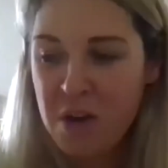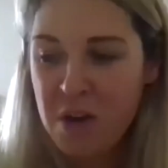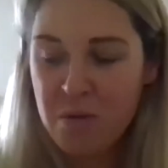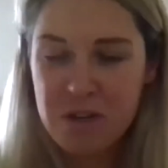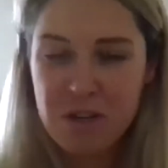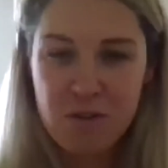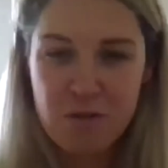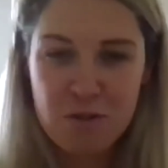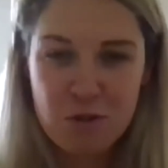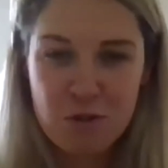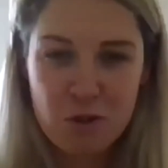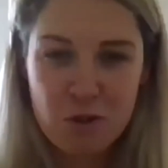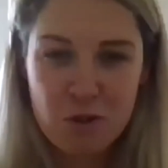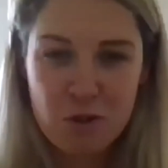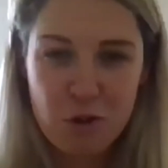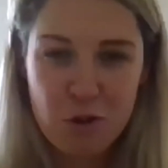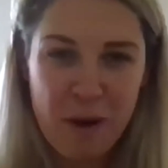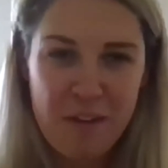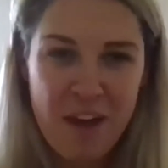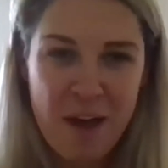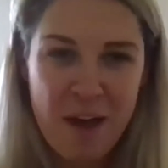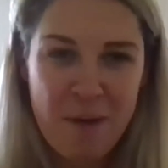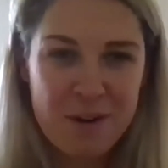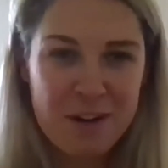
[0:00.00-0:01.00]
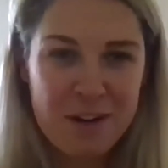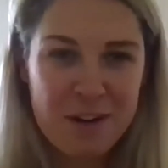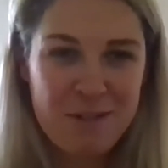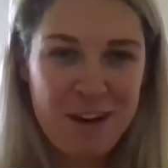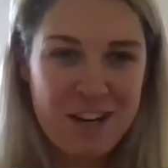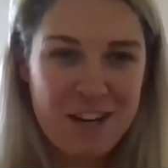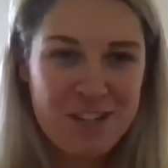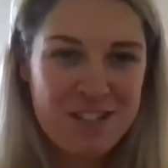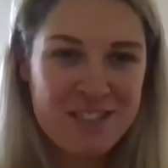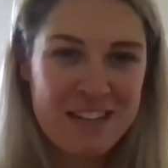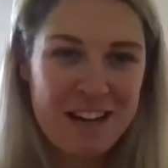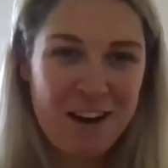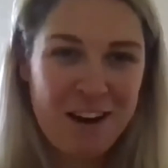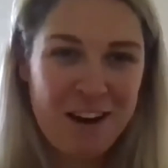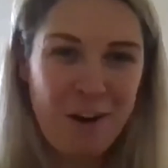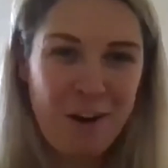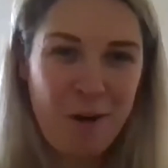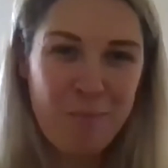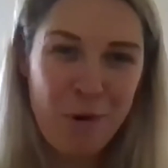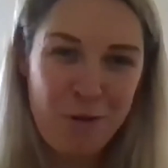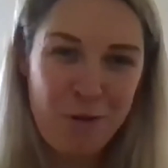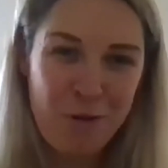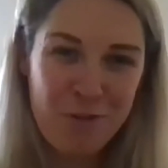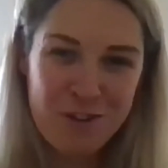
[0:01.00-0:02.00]
we don't talk about that because we actually sell a
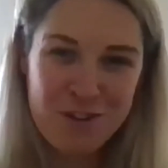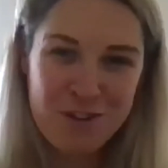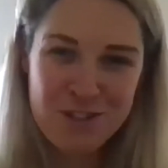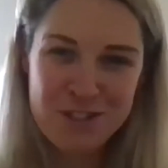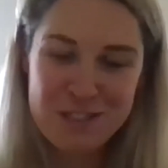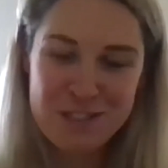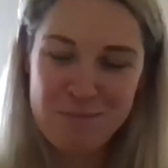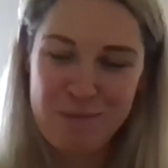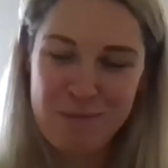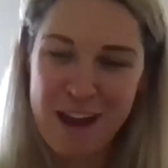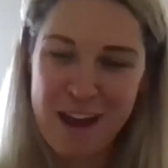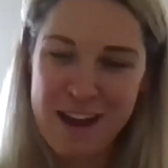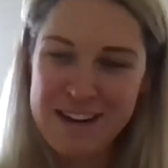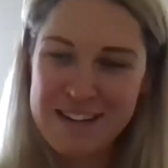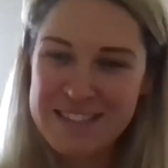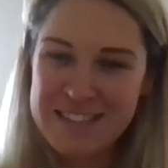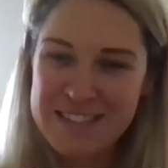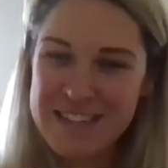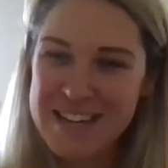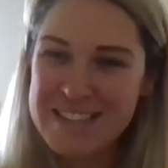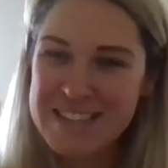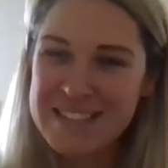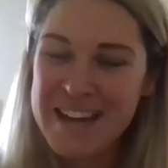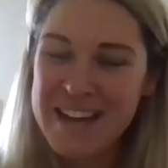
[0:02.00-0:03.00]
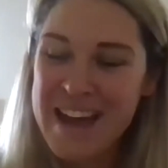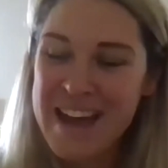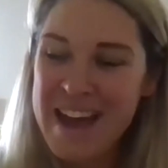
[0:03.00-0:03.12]
lot more than just appliances.